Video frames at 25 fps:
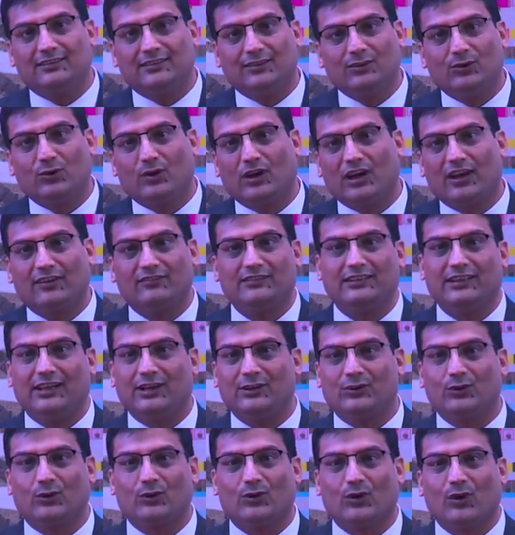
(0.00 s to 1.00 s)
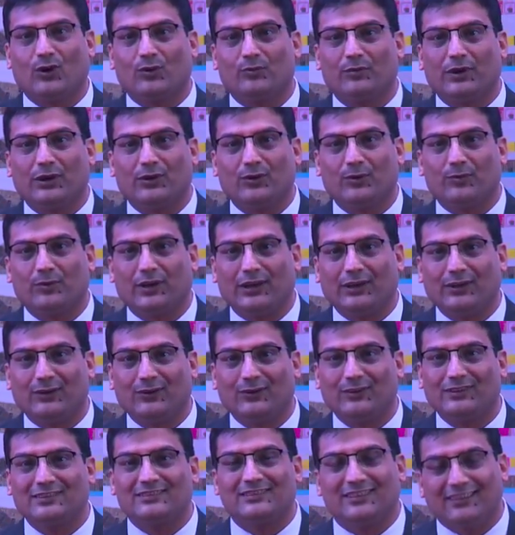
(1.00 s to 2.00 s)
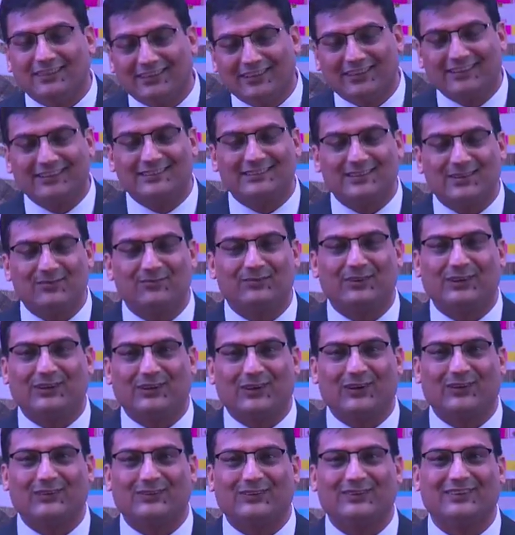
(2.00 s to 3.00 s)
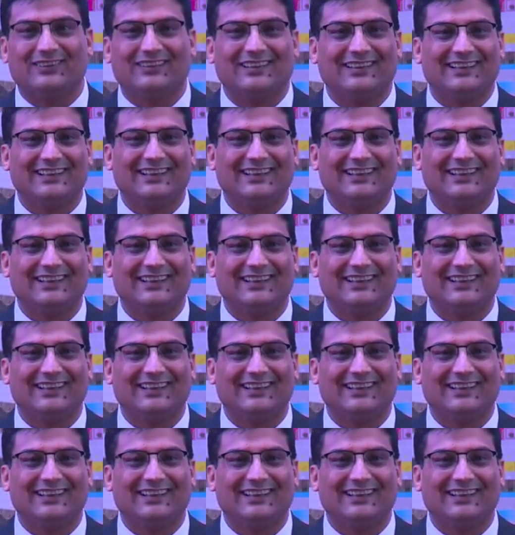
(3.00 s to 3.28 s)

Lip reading: you have the 8 o'clock Beno Bhaiyo. Still, there is some bit of